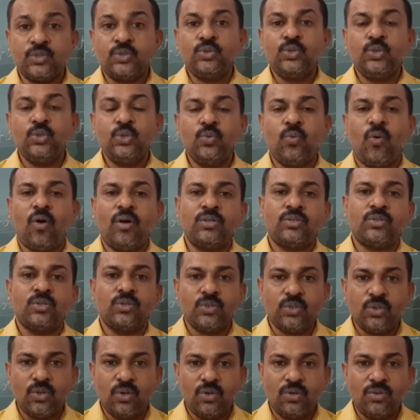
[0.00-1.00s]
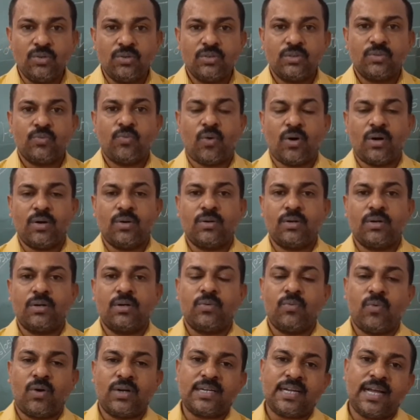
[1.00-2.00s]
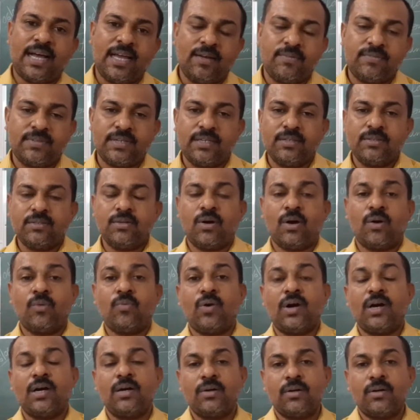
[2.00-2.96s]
"You want to know what I have done or